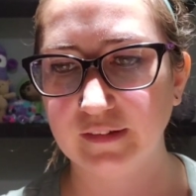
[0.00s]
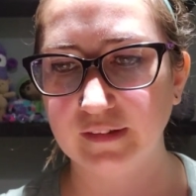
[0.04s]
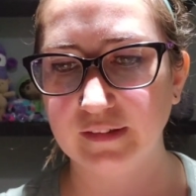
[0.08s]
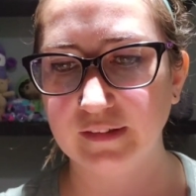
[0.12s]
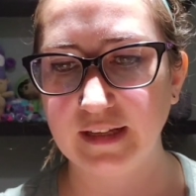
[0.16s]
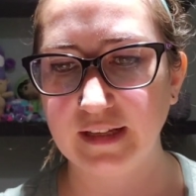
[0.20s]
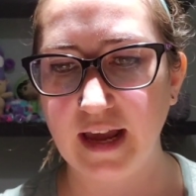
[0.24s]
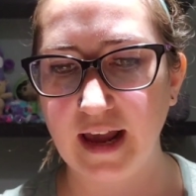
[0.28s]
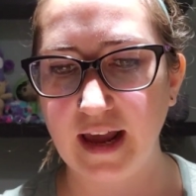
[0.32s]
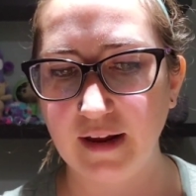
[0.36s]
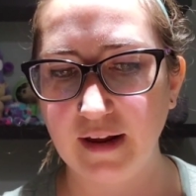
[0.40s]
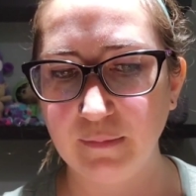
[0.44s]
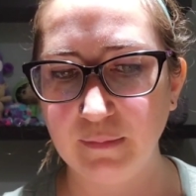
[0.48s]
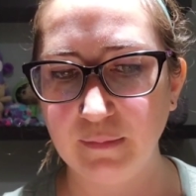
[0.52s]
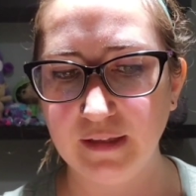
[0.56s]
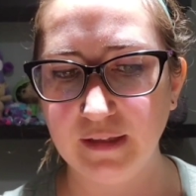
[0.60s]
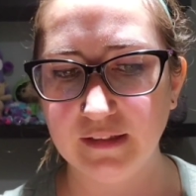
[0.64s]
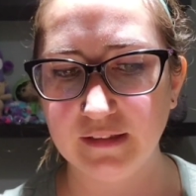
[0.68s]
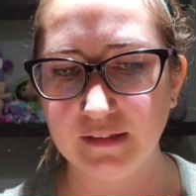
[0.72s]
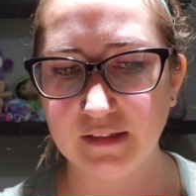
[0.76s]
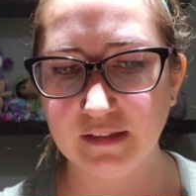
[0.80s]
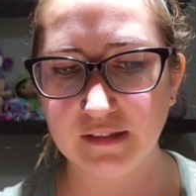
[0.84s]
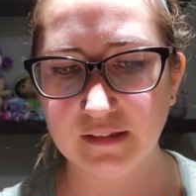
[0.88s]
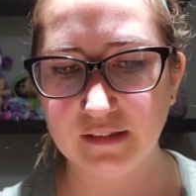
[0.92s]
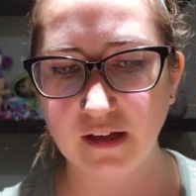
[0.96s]
Tag me
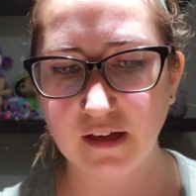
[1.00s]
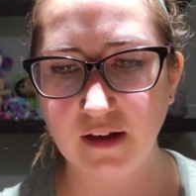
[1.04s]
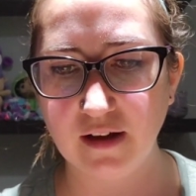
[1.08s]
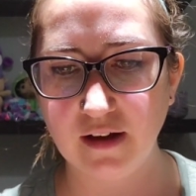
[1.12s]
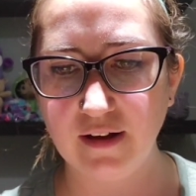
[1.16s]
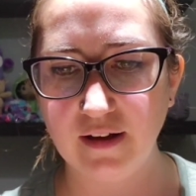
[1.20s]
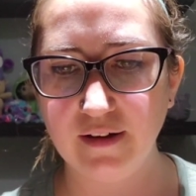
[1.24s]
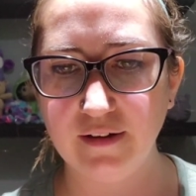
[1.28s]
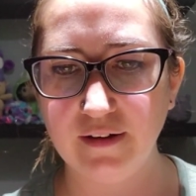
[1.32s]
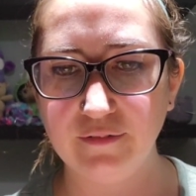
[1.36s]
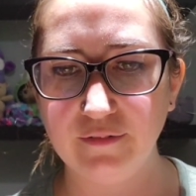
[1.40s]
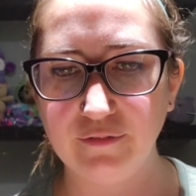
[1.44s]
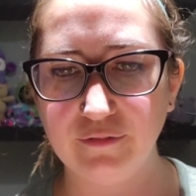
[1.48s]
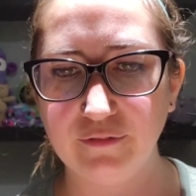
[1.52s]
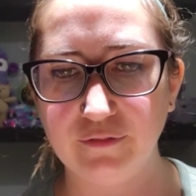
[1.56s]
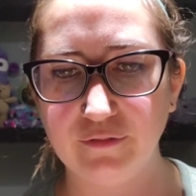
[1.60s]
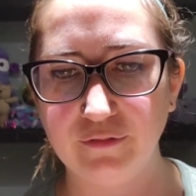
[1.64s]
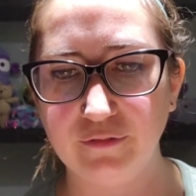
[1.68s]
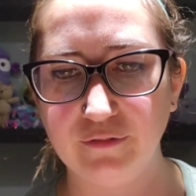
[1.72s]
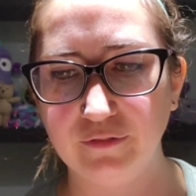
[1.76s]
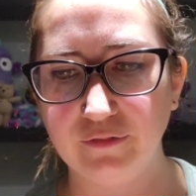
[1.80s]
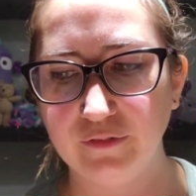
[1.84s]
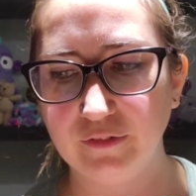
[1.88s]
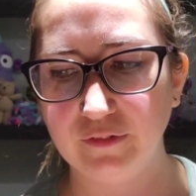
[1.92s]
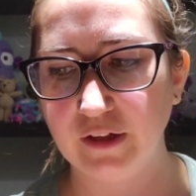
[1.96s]
and stuff,
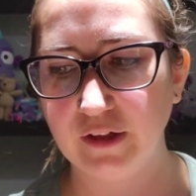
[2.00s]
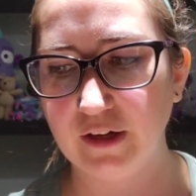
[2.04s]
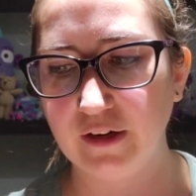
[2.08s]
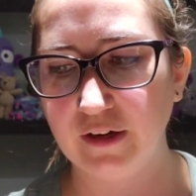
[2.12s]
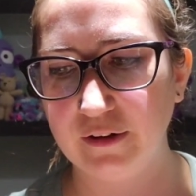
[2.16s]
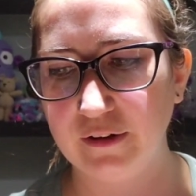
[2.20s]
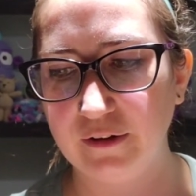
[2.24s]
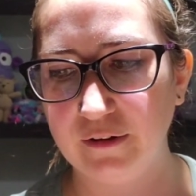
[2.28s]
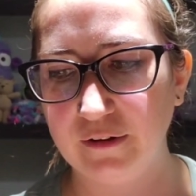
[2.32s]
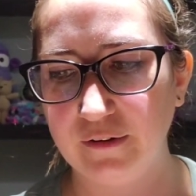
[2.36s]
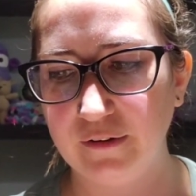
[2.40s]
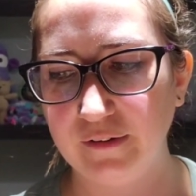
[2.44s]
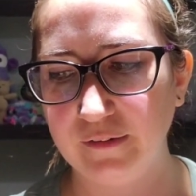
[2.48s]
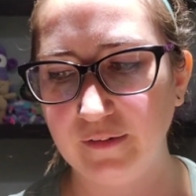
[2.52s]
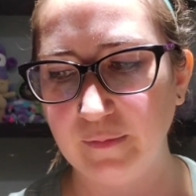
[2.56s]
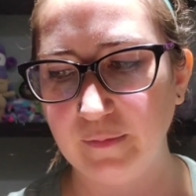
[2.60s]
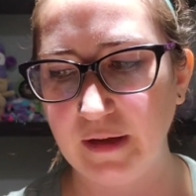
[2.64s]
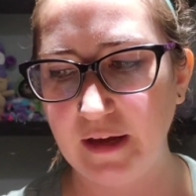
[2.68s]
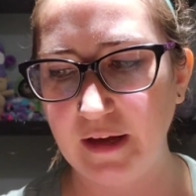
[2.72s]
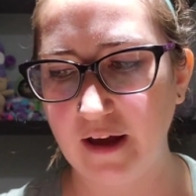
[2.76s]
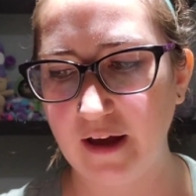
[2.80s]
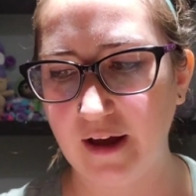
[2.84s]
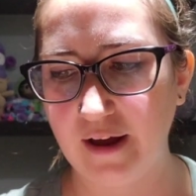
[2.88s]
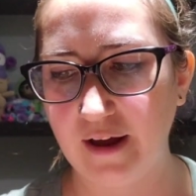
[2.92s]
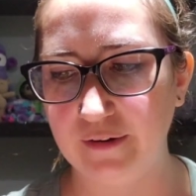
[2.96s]
you know,
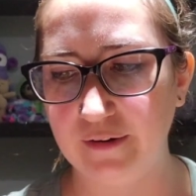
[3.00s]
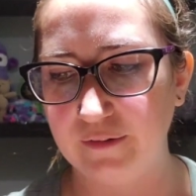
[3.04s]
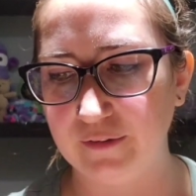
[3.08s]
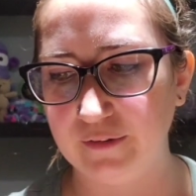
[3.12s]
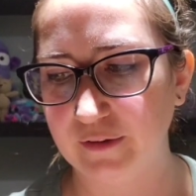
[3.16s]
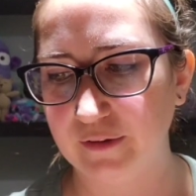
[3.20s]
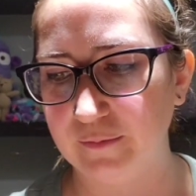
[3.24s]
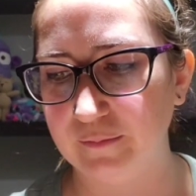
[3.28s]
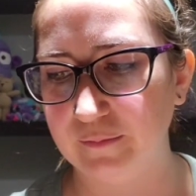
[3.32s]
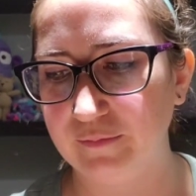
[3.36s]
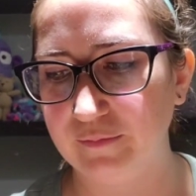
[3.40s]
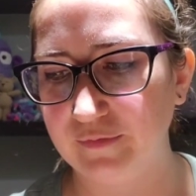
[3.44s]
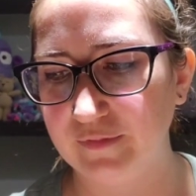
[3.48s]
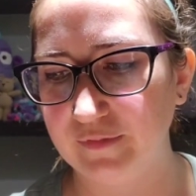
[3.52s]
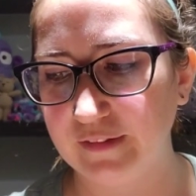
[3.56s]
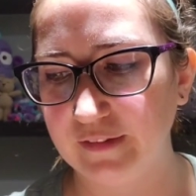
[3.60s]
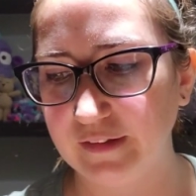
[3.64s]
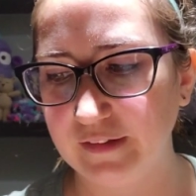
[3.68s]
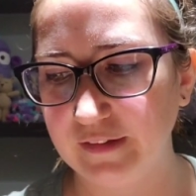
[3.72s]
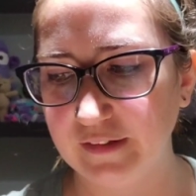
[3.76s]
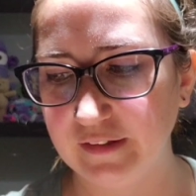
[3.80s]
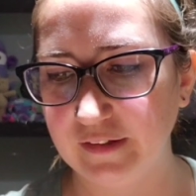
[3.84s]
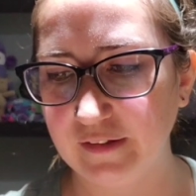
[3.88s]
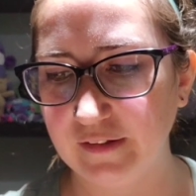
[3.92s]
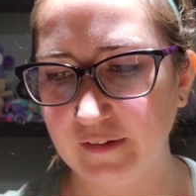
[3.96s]
I don't know.
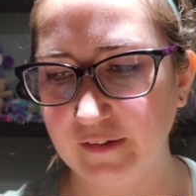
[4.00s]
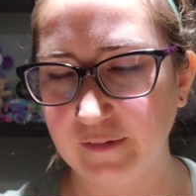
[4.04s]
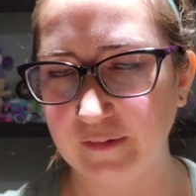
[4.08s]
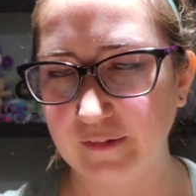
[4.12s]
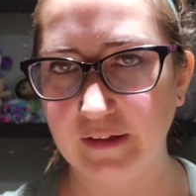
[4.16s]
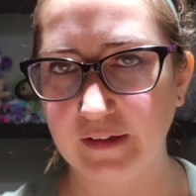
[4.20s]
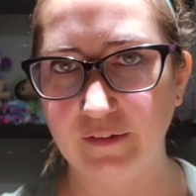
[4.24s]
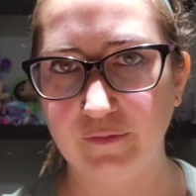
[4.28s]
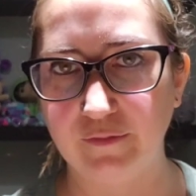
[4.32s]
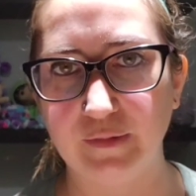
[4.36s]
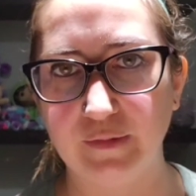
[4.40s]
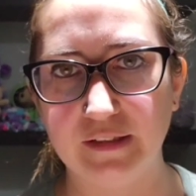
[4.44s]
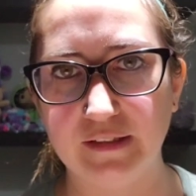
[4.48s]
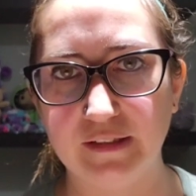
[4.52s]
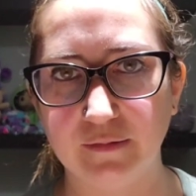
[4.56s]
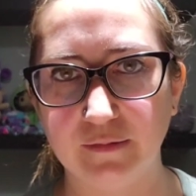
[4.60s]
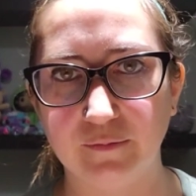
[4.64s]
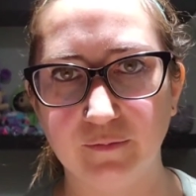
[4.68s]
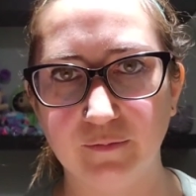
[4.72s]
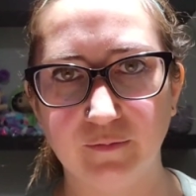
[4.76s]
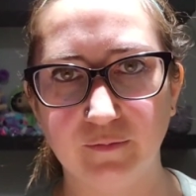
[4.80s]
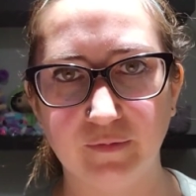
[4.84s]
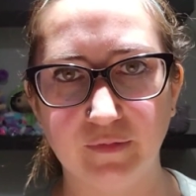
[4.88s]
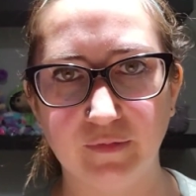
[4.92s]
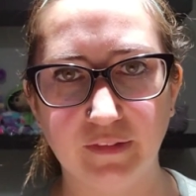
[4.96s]
Give me
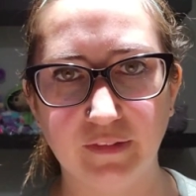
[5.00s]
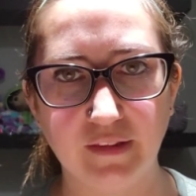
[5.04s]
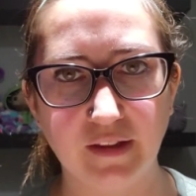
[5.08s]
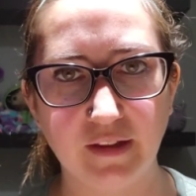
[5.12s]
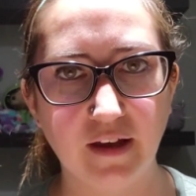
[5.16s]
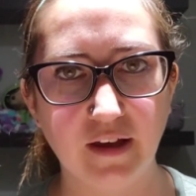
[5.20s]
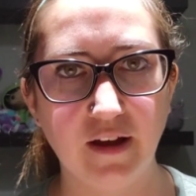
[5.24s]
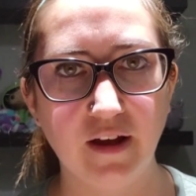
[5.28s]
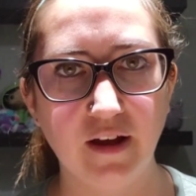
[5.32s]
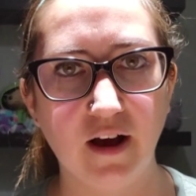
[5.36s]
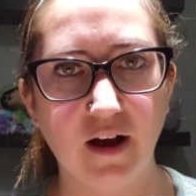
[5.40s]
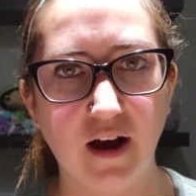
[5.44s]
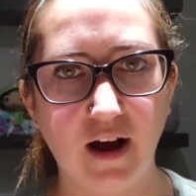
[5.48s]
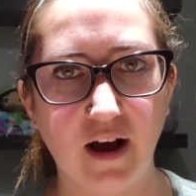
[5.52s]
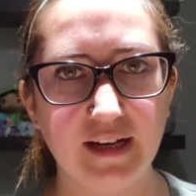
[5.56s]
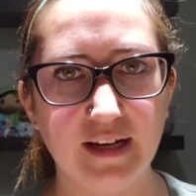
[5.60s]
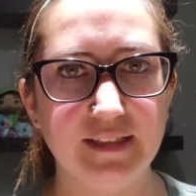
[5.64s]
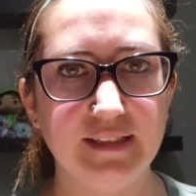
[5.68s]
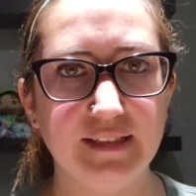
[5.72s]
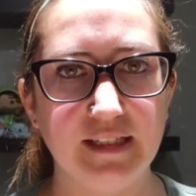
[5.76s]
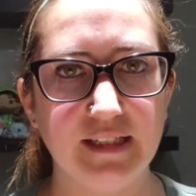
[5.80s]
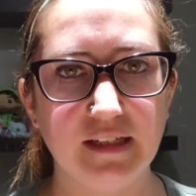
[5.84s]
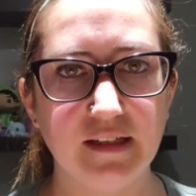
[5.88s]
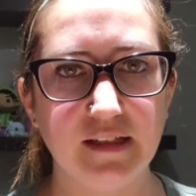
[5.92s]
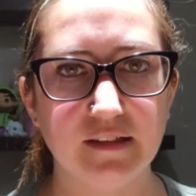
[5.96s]
some
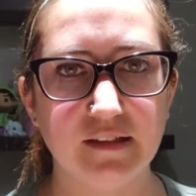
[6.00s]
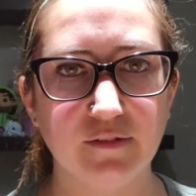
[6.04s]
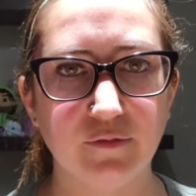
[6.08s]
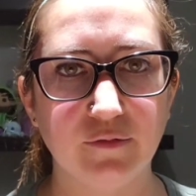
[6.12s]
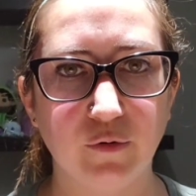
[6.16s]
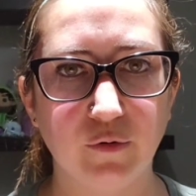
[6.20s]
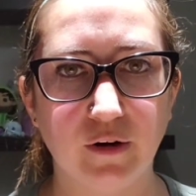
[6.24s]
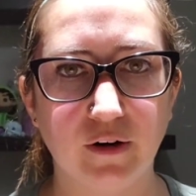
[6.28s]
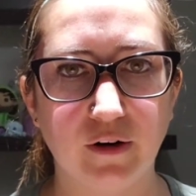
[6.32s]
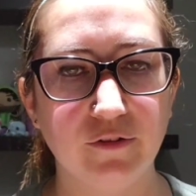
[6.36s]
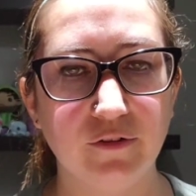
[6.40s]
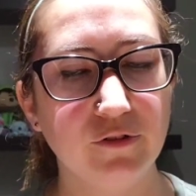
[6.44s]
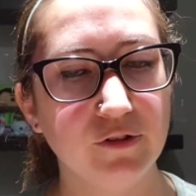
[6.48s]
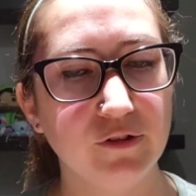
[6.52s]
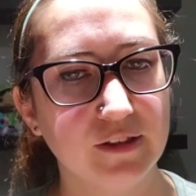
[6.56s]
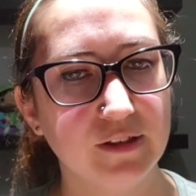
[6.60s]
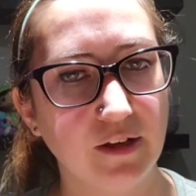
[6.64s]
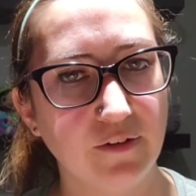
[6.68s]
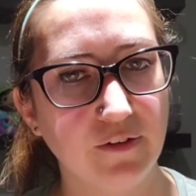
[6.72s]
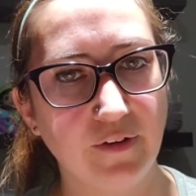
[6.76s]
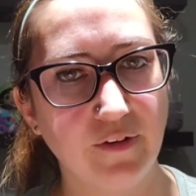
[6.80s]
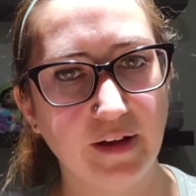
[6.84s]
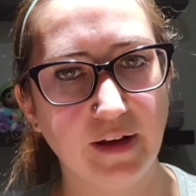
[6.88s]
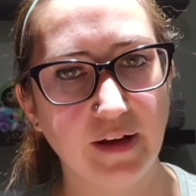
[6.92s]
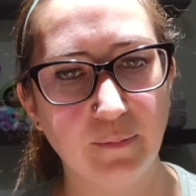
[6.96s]
ideas what other
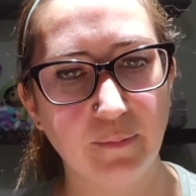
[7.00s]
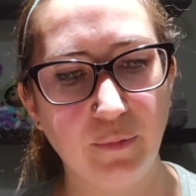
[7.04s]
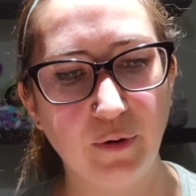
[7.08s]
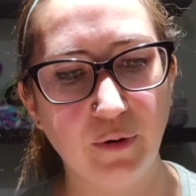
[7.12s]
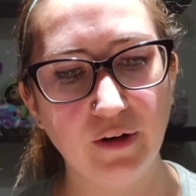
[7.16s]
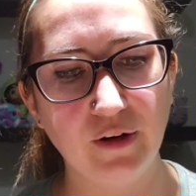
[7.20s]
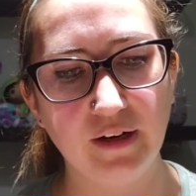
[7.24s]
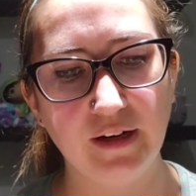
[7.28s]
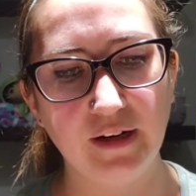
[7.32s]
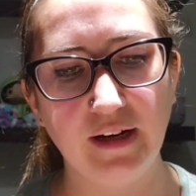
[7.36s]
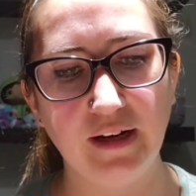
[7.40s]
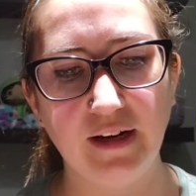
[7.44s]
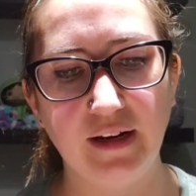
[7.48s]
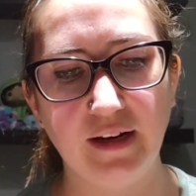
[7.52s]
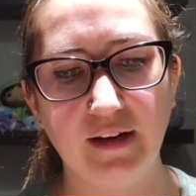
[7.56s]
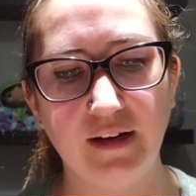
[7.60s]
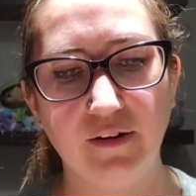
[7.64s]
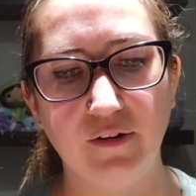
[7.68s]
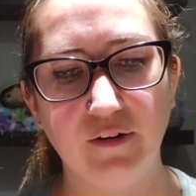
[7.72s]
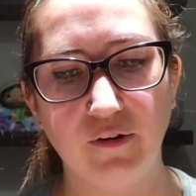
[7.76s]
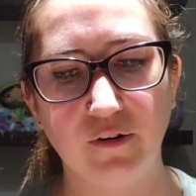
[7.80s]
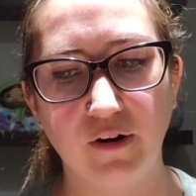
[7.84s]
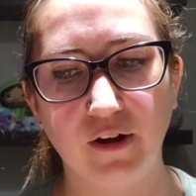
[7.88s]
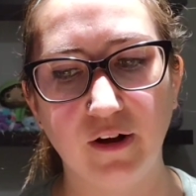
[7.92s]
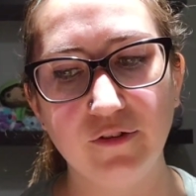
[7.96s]
stuff I can put in
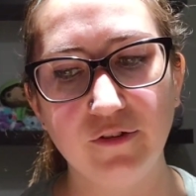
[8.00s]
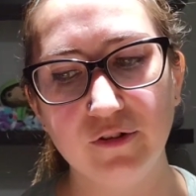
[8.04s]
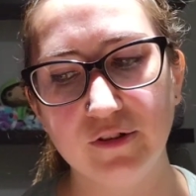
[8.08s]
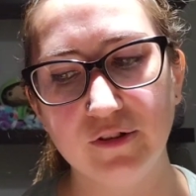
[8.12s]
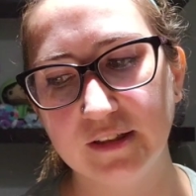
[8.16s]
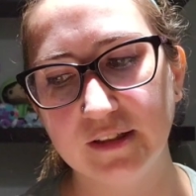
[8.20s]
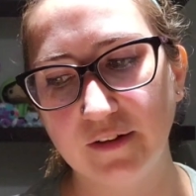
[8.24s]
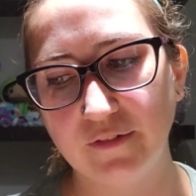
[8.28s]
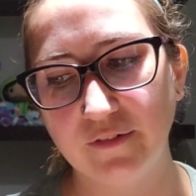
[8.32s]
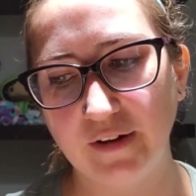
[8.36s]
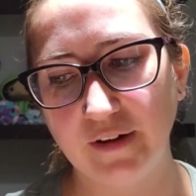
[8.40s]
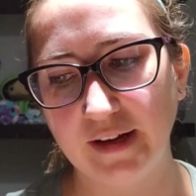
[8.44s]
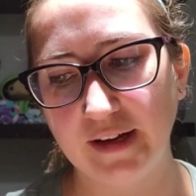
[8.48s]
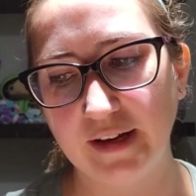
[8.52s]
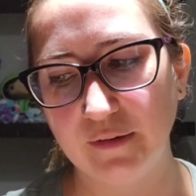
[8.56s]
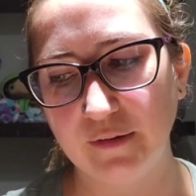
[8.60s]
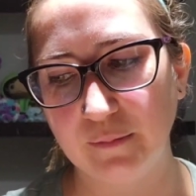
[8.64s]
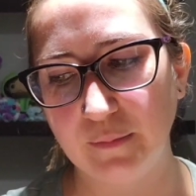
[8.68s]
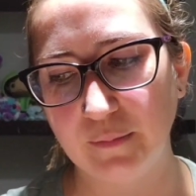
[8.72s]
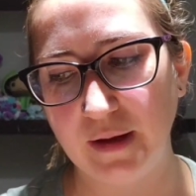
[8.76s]
or other stuff I can